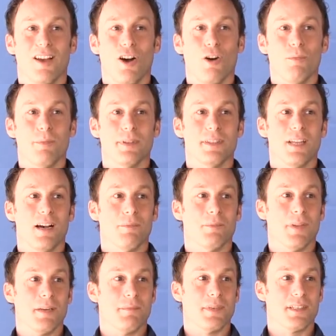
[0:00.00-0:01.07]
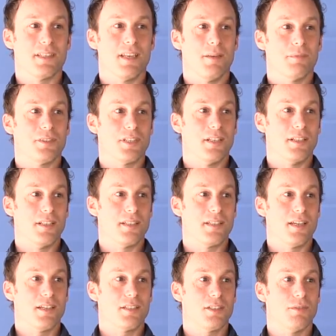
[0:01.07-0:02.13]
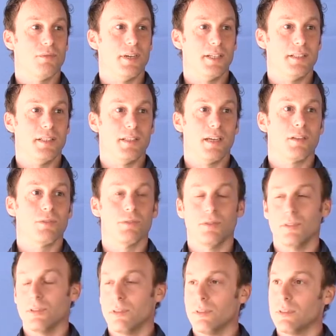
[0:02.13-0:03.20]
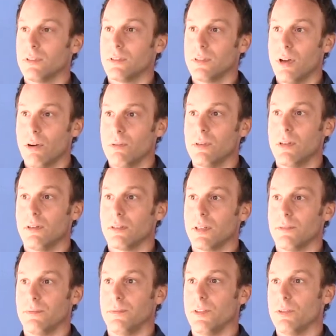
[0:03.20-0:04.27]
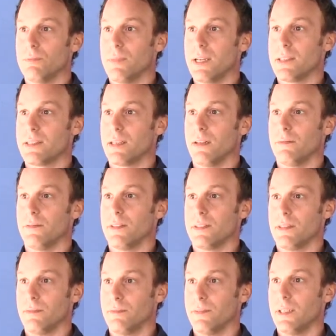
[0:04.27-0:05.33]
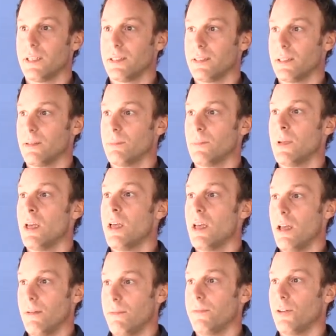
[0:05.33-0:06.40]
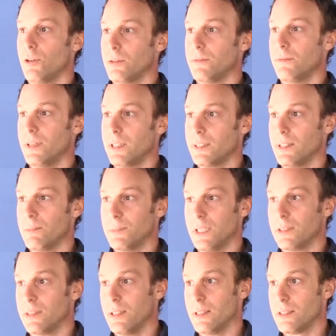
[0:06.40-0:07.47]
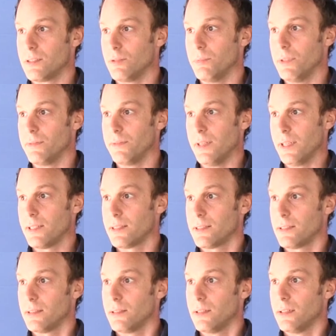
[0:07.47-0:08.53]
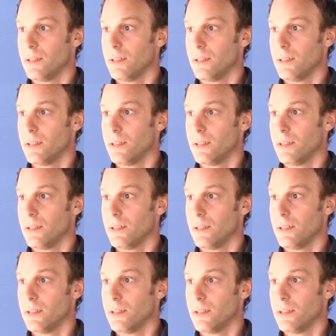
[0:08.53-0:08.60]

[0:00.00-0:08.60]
Opened up my perception in such a way that I could no, no longer view myself as a victim, a flawed victim that needs to be fixed.